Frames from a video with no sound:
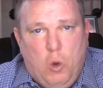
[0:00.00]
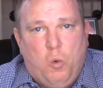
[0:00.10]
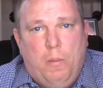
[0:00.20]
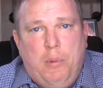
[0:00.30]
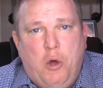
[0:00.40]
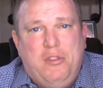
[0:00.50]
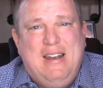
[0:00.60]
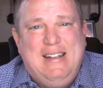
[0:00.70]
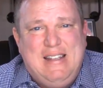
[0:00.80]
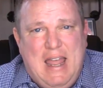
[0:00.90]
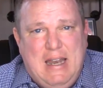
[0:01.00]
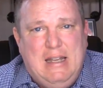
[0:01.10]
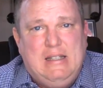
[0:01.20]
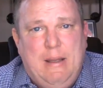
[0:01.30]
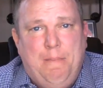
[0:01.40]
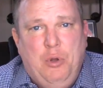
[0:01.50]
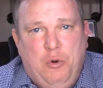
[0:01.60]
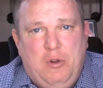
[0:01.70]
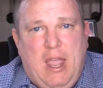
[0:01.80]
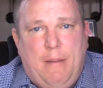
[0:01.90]
were both in attendance at
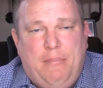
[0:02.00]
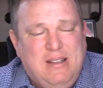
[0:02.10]
boot camp.